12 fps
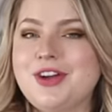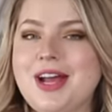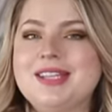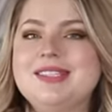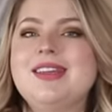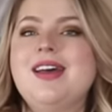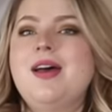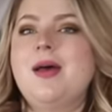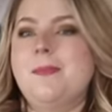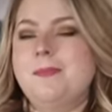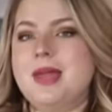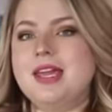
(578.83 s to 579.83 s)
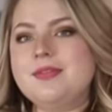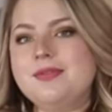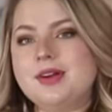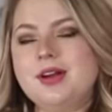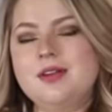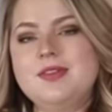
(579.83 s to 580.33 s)
dress made
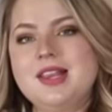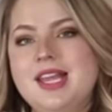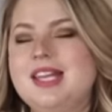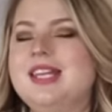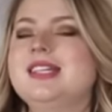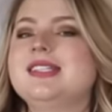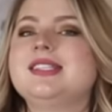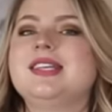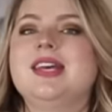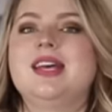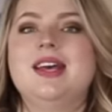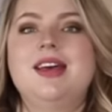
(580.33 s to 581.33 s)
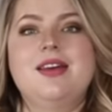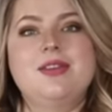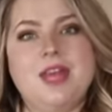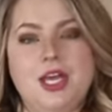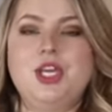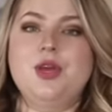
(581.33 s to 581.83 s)
for curvy ladies.
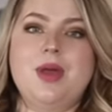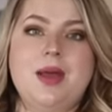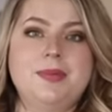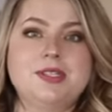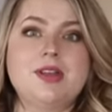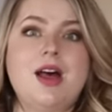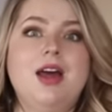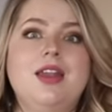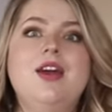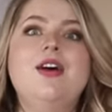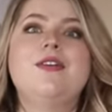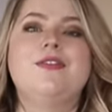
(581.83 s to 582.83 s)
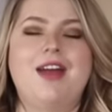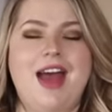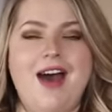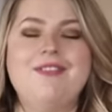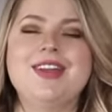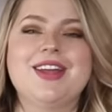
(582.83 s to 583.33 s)
Thank you, Amazon, for
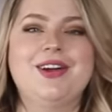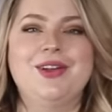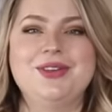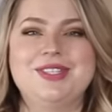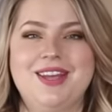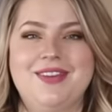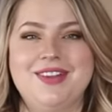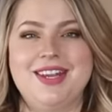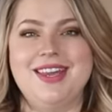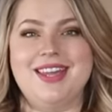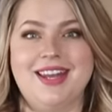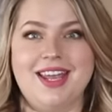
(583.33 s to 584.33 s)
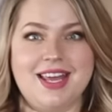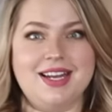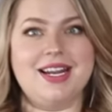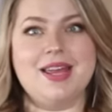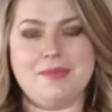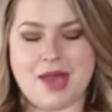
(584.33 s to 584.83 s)
having inclusivity. Can I get an
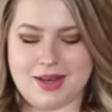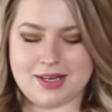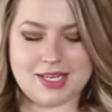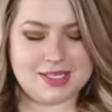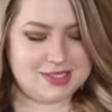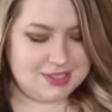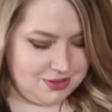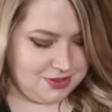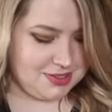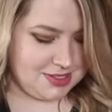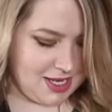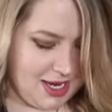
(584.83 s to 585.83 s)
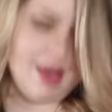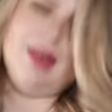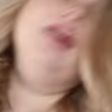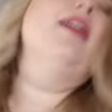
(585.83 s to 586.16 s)
amen? Because seriously.